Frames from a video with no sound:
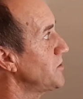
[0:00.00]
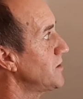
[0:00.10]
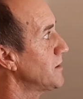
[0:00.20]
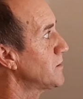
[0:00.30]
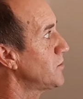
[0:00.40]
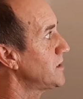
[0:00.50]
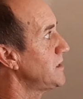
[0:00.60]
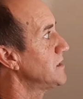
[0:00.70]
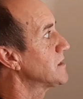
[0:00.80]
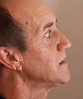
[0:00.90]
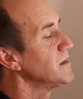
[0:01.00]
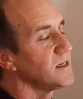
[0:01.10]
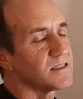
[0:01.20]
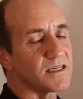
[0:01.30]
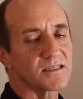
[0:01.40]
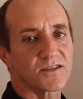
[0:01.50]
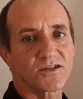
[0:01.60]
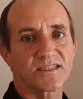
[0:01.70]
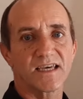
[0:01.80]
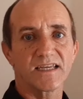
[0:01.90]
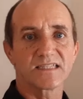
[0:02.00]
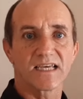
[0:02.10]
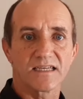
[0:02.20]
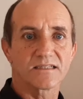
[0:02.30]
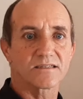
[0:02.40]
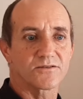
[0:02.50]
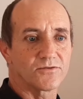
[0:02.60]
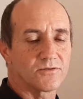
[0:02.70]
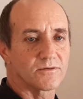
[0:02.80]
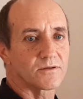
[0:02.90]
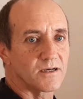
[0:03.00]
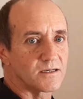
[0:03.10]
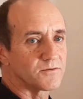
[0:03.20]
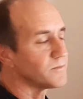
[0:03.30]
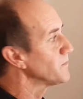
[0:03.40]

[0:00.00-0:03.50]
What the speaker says: when you get 30s, it takes 38 days to